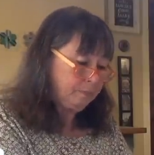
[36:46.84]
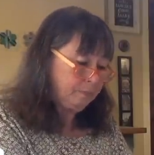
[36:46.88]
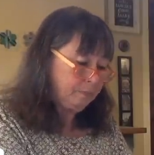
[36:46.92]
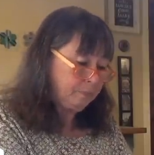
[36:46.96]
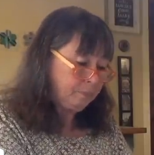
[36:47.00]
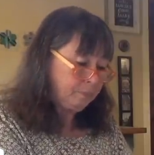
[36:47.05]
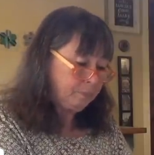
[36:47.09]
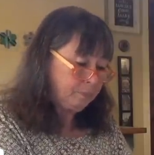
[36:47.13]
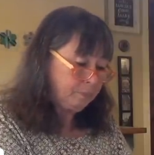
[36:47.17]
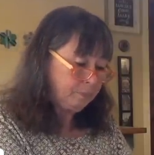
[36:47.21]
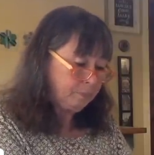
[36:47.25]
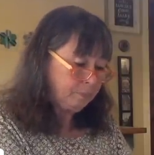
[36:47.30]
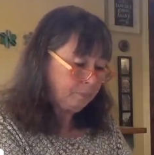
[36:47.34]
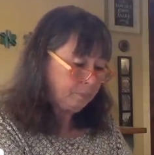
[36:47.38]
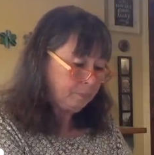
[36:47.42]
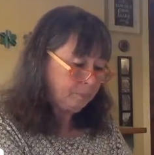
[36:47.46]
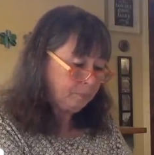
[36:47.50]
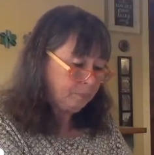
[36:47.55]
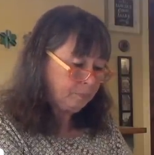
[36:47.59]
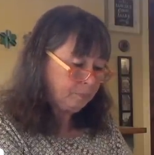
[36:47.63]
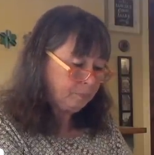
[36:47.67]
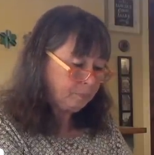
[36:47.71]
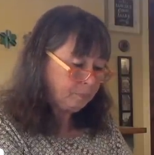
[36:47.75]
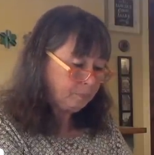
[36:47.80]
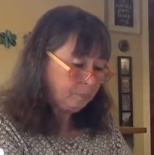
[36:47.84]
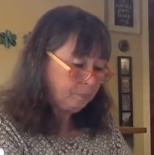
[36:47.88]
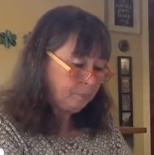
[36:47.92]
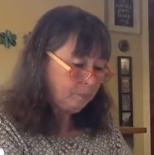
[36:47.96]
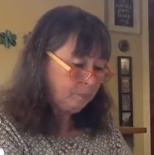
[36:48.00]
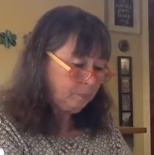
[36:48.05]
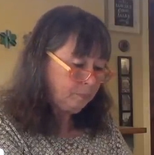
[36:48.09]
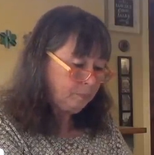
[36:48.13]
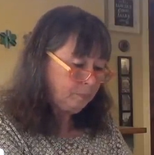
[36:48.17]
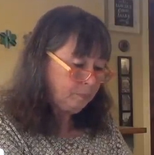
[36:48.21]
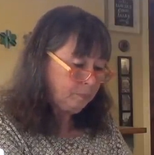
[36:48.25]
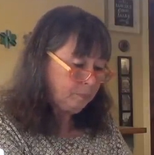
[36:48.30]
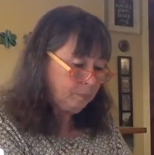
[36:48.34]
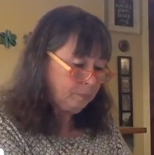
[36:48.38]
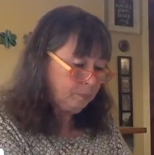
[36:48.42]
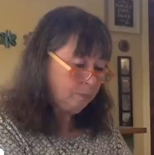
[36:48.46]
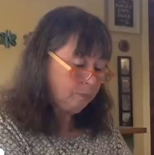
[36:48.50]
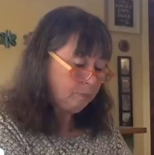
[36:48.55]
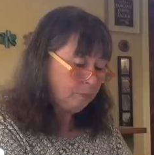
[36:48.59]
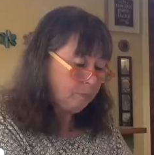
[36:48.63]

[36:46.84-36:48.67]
No one is speaking in this clip.